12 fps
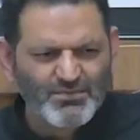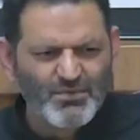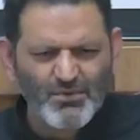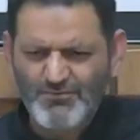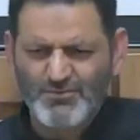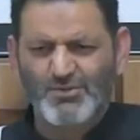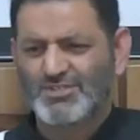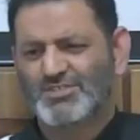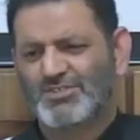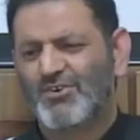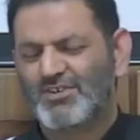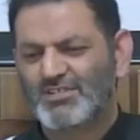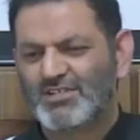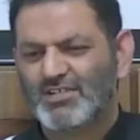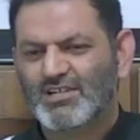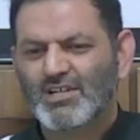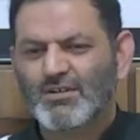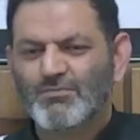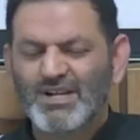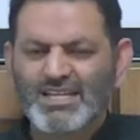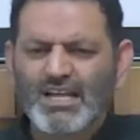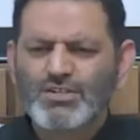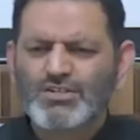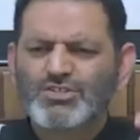Of course not. But
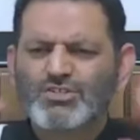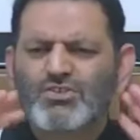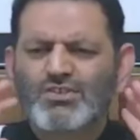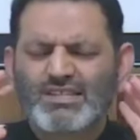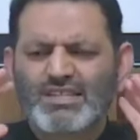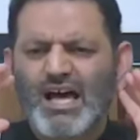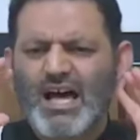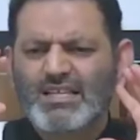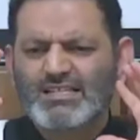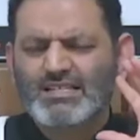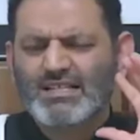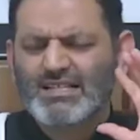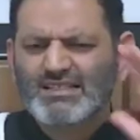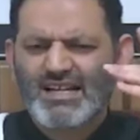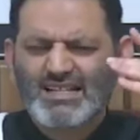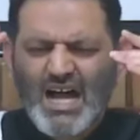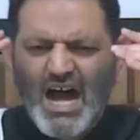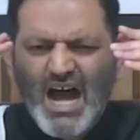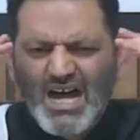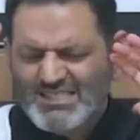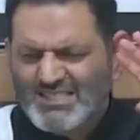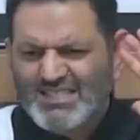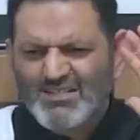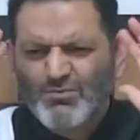he understood that
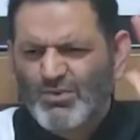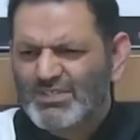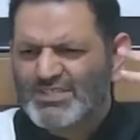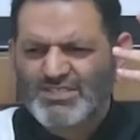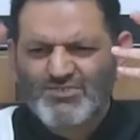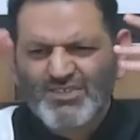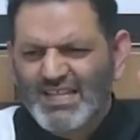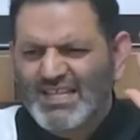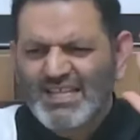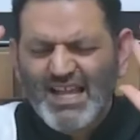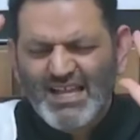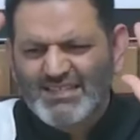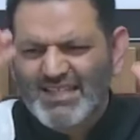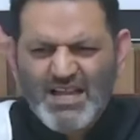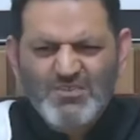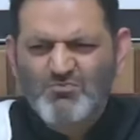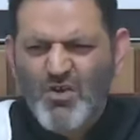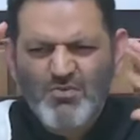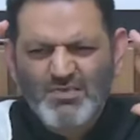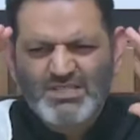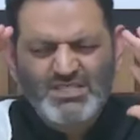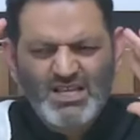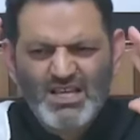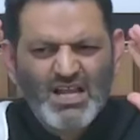Azar was really at that
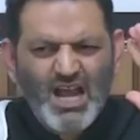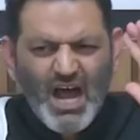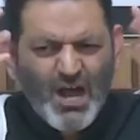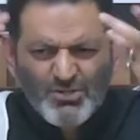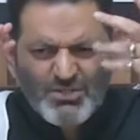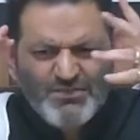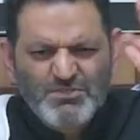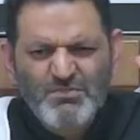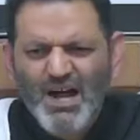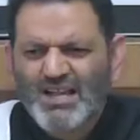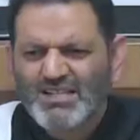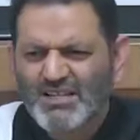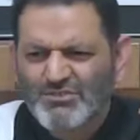moment out of his mind.